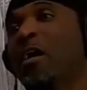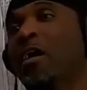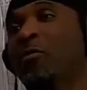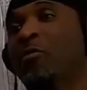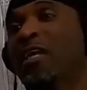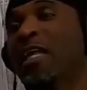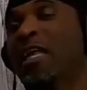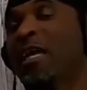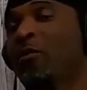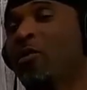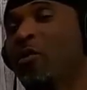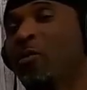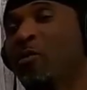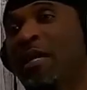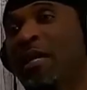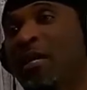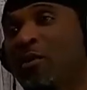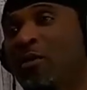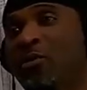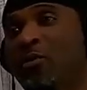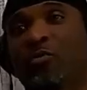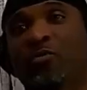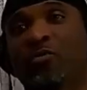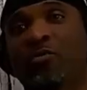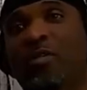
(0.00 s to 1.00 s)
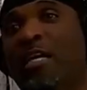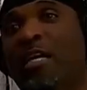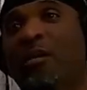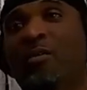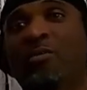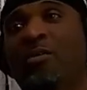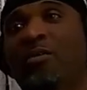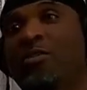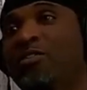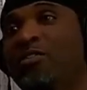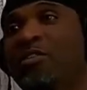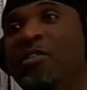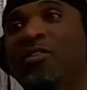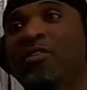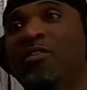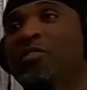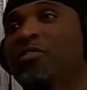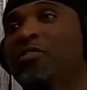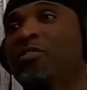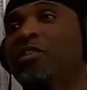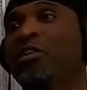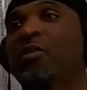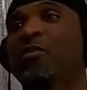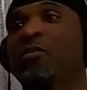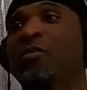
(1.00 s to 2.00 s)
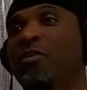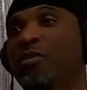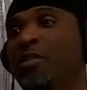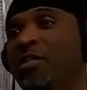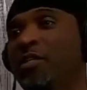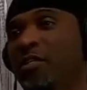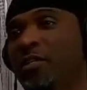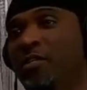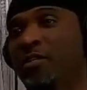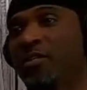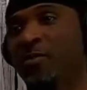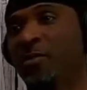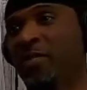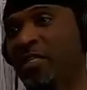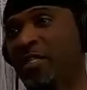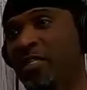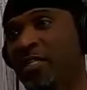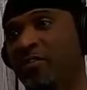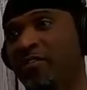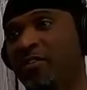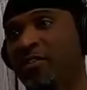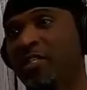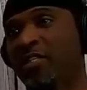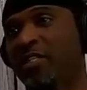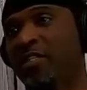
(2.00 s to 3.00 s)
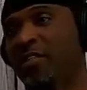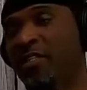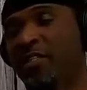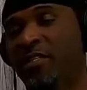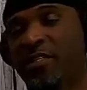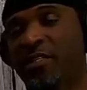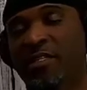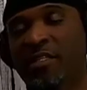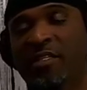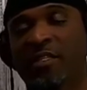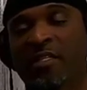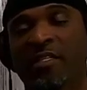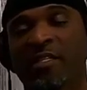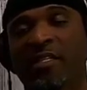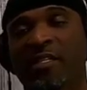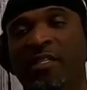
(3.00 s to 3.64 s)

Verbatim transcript: Well, I want my own. Now she yeah. she don't want nobody to give her anything. Yep.